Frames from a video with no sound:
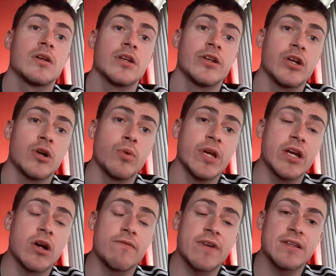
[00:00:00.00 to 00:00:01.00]
You know, we
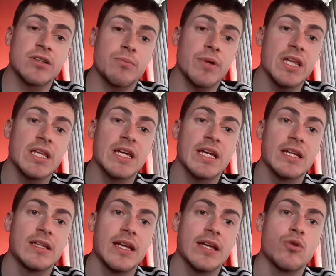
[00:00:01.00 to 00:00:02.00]
got Van der Beek in a
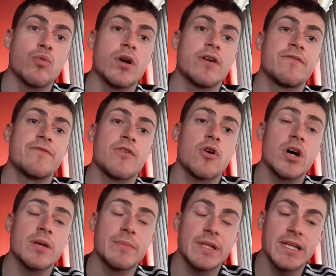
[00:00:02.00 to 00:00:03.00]
deal worth
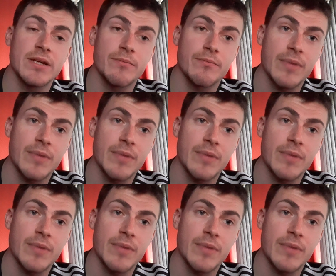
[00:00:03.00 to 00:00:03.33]
£40 million.